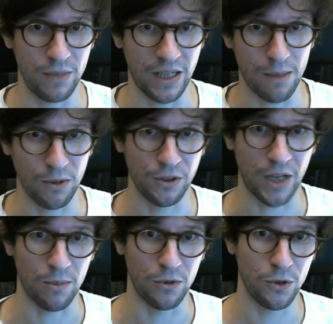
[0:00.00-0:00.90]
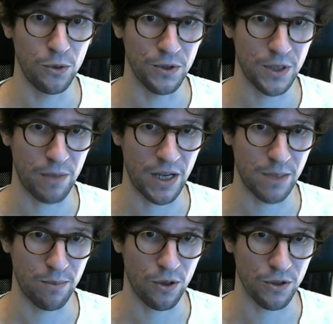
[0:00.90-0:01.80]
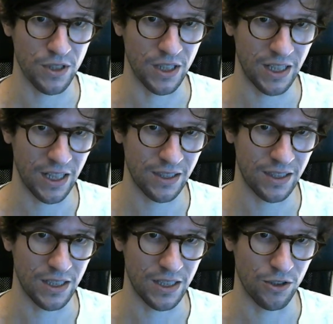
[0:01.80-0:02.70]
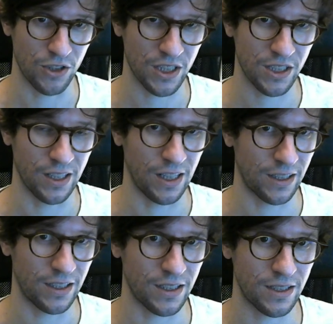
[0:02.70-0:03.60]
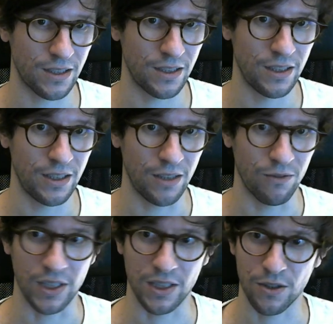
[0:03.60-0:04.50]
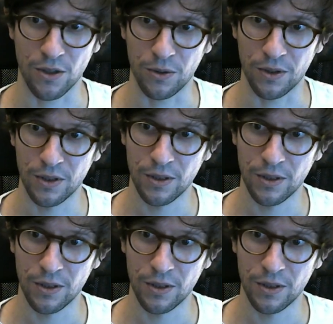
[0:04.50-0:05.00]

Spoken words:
being able to type rune space pos and get this suggestion like this in VS Code